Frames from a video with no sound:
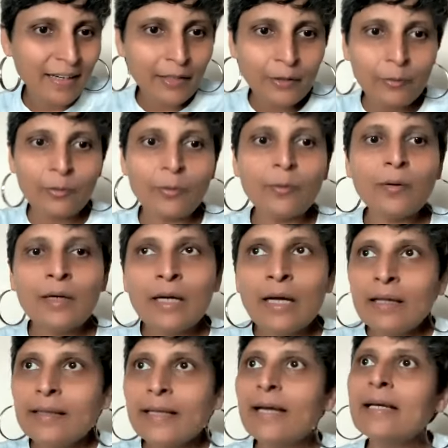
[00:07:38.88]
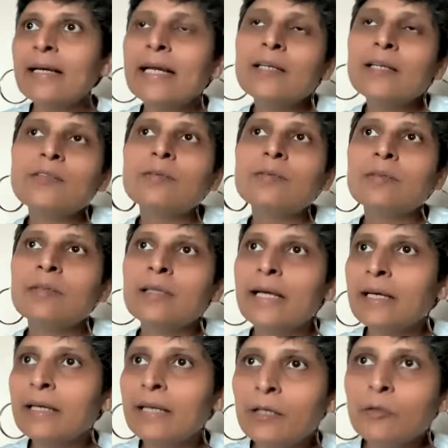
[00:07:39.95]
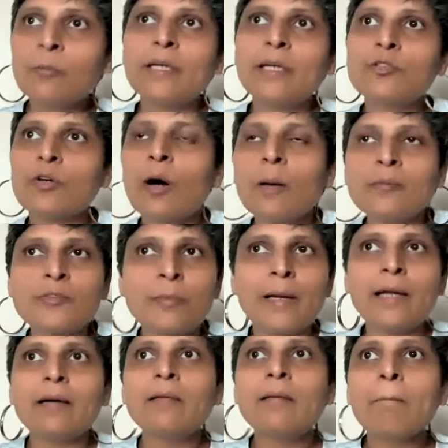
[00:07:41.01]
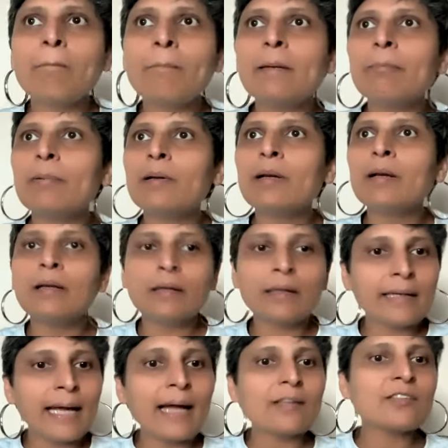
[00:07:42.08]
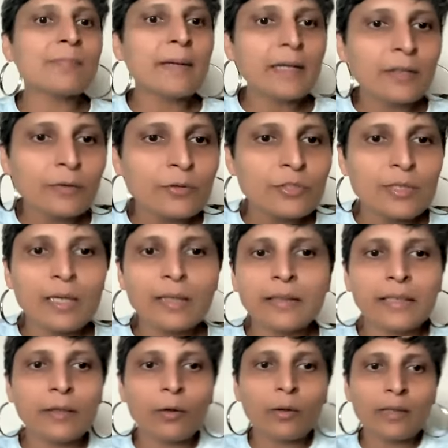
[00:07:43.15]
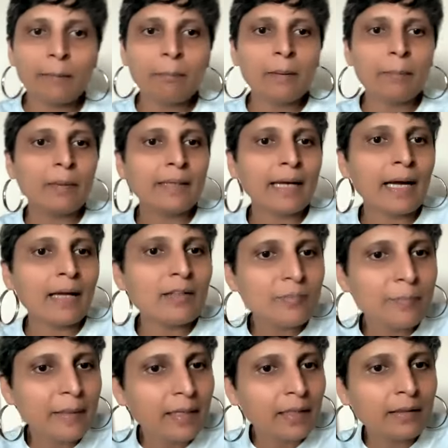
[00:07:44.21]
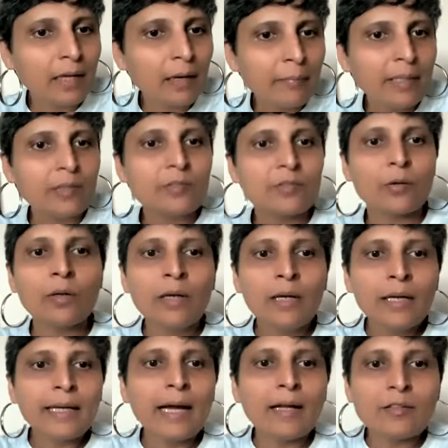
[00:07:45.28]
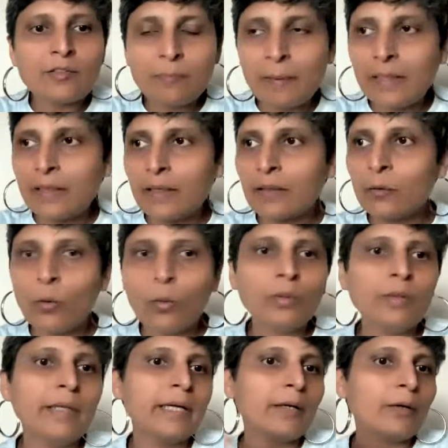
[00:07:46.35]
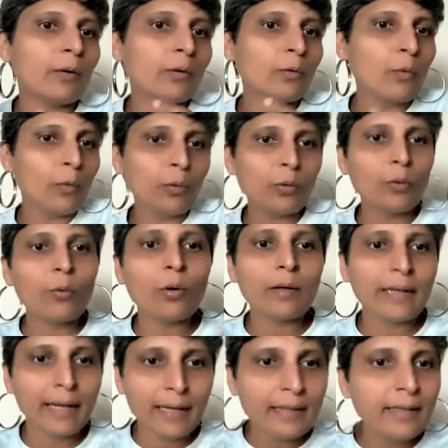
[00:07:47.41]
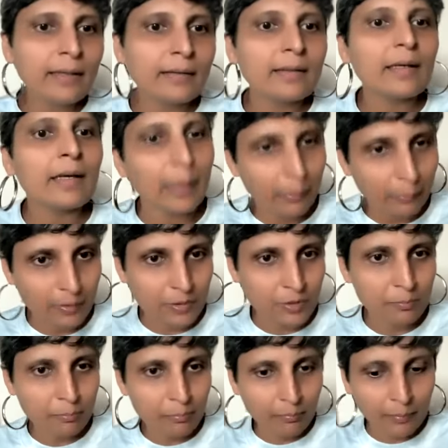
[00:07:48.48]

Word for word: Uh, you know, there need there need to be jobs where people can speak in Gujarati or the people can speak in Tamil or can speak in Gondi or Koro or any other language.